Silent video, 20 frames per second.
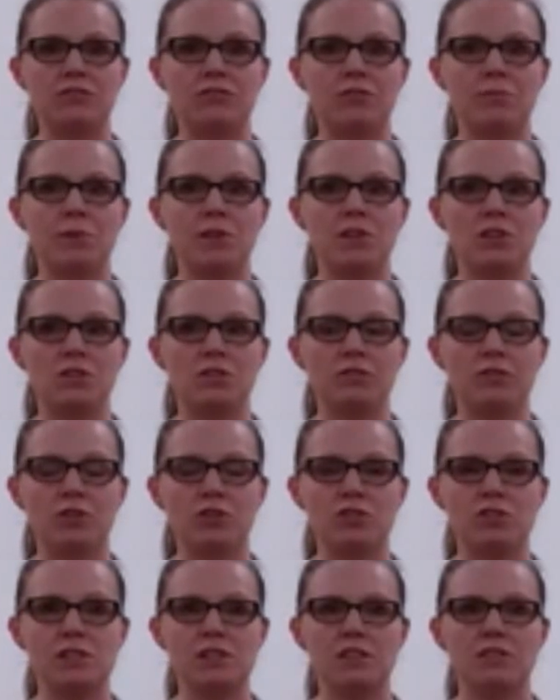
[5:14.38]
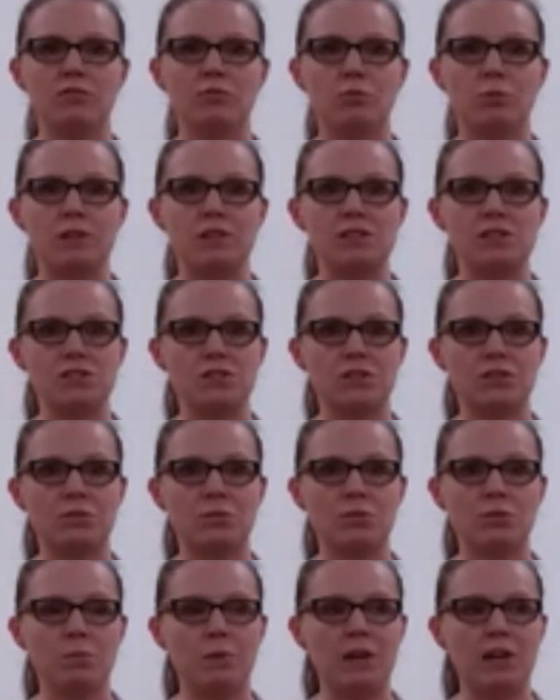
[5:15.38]
from the University of Windsor
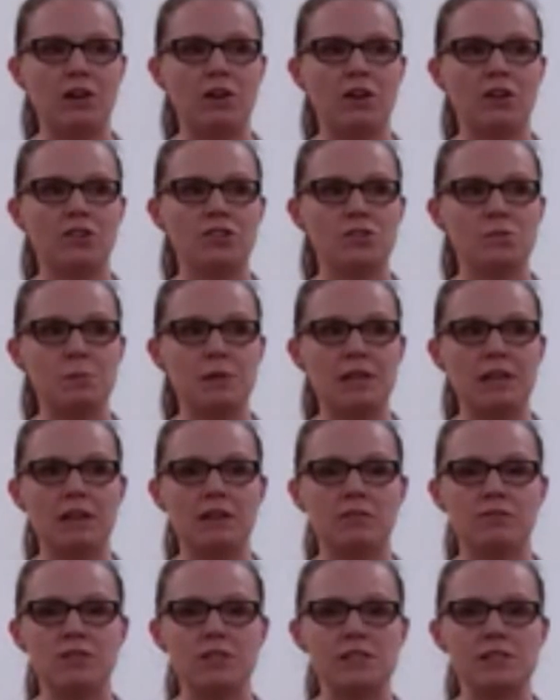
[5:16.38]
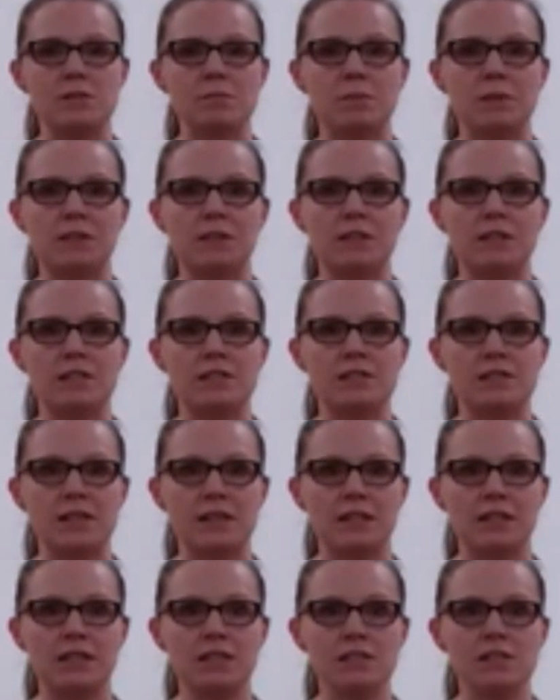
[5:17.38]
with my Honours BA of Disability
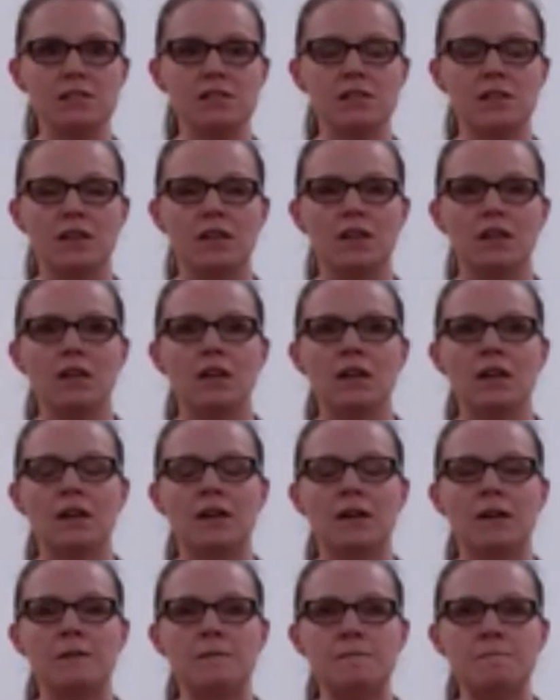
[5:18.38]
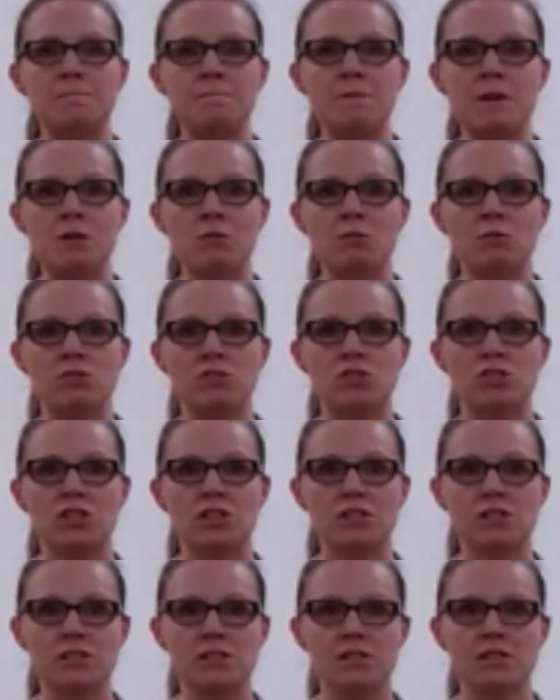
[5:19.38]
Studies. I was
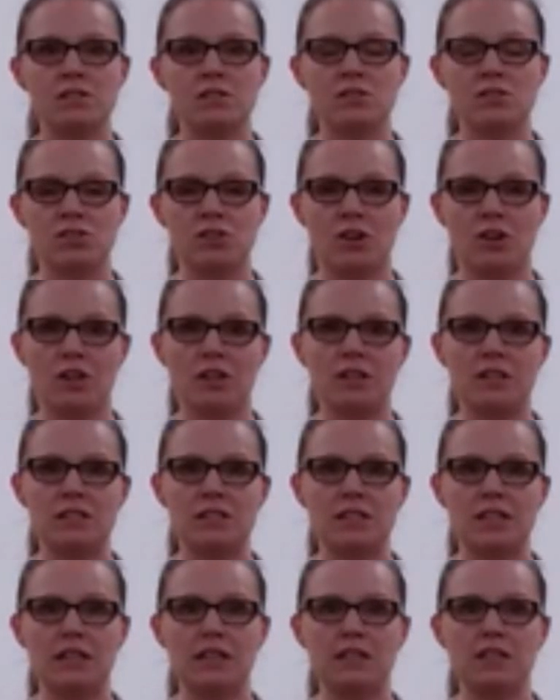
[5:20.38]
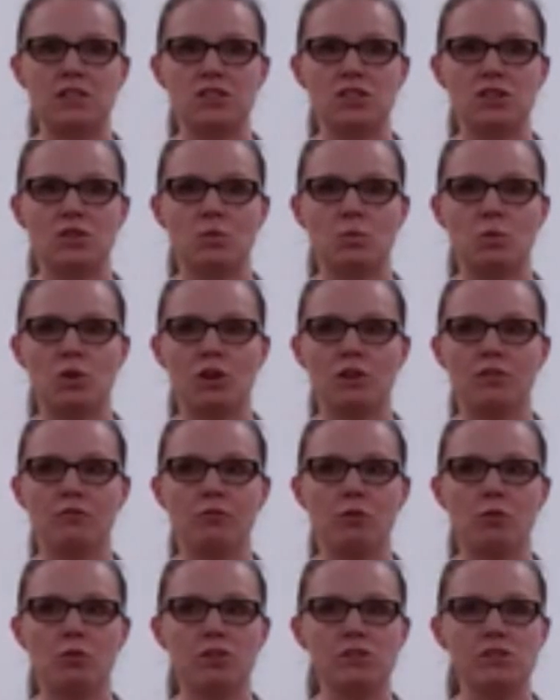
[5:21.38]
just starting to get into the
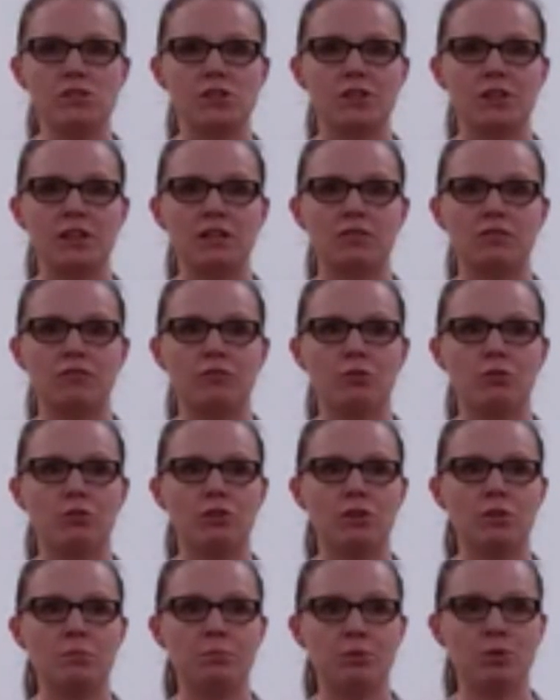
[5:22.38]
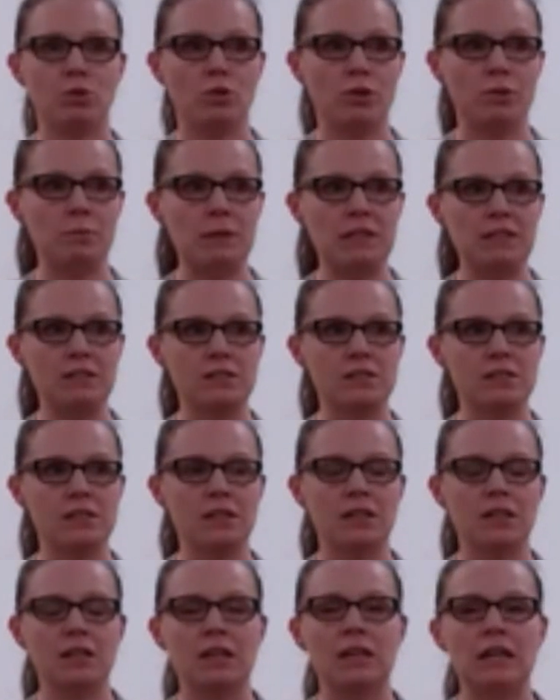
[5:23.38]
workforce looking for employment,
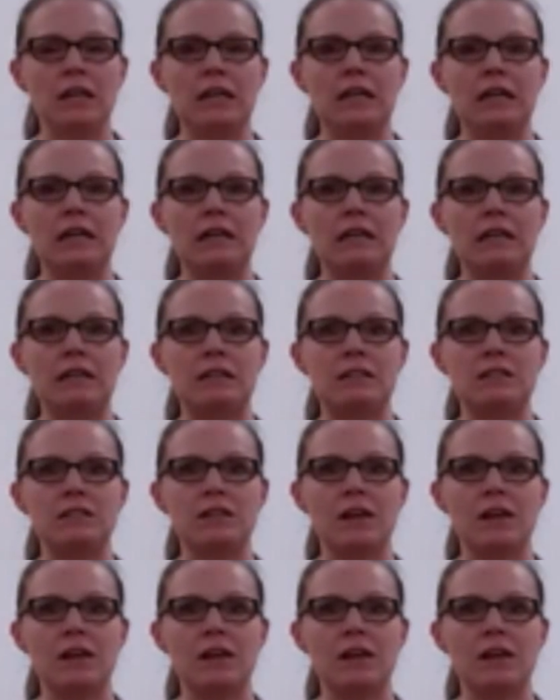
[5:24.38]
and